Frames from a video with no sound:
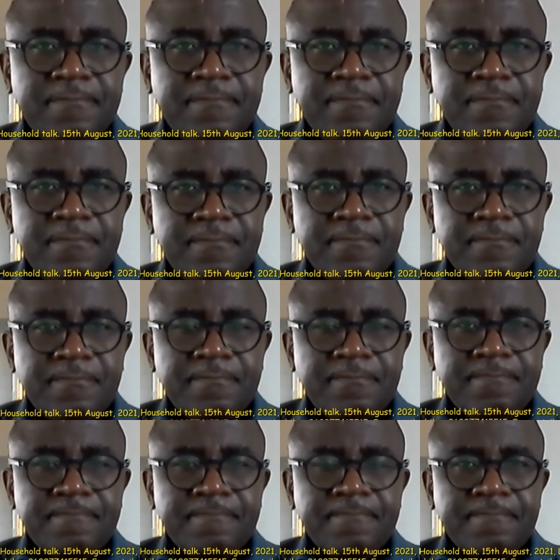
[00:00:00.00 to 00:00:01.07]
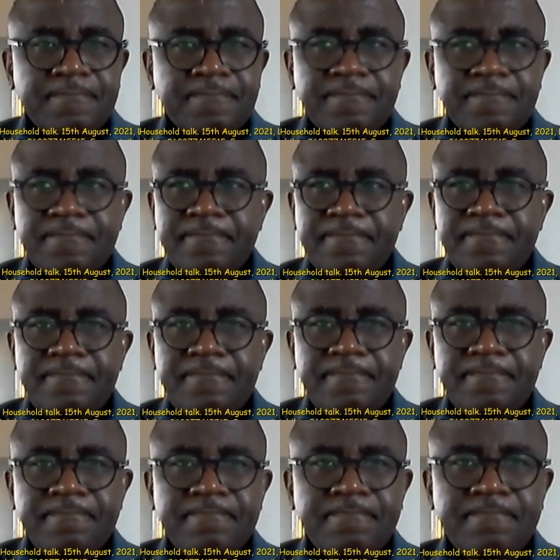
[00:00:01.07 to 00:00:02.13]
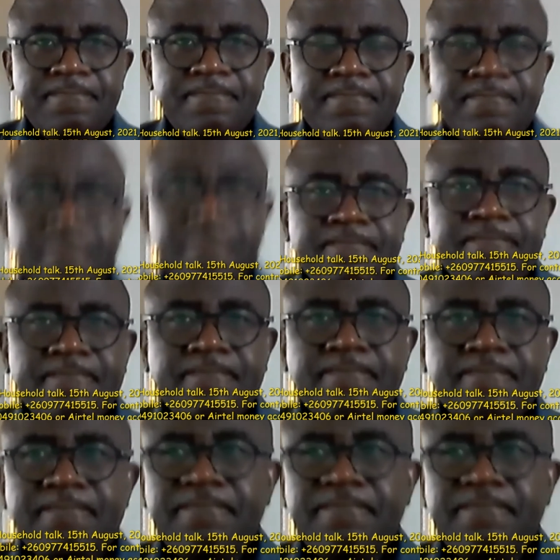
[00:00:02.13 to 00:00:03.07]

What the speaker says: (no one is talking)